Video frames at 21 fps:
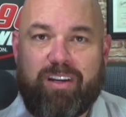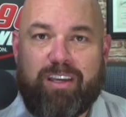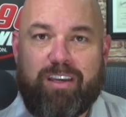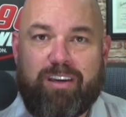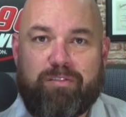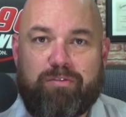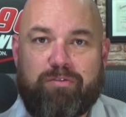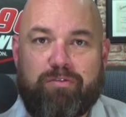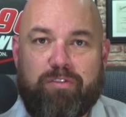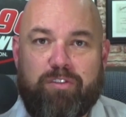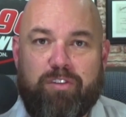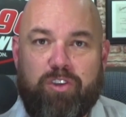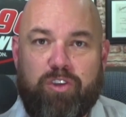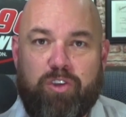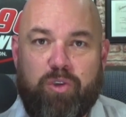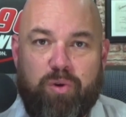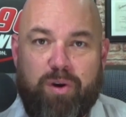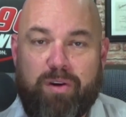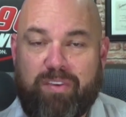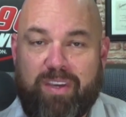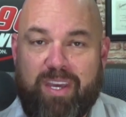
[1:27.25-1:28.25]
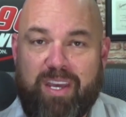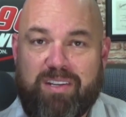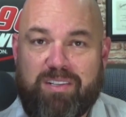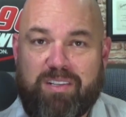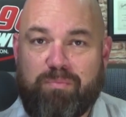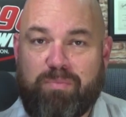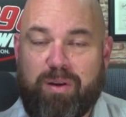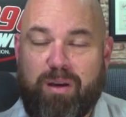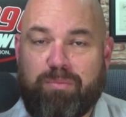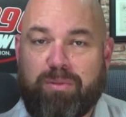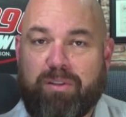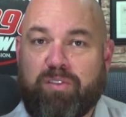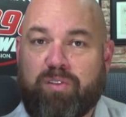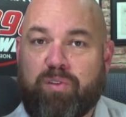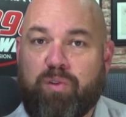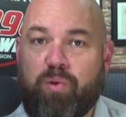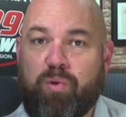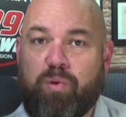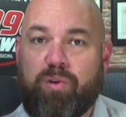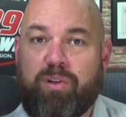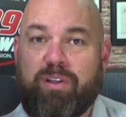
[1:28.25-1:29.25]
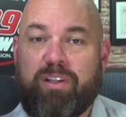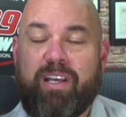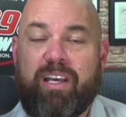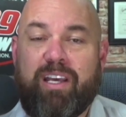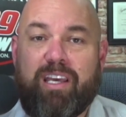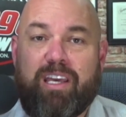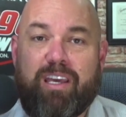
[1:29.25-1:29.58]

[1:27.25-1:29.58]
if you have kids in public school,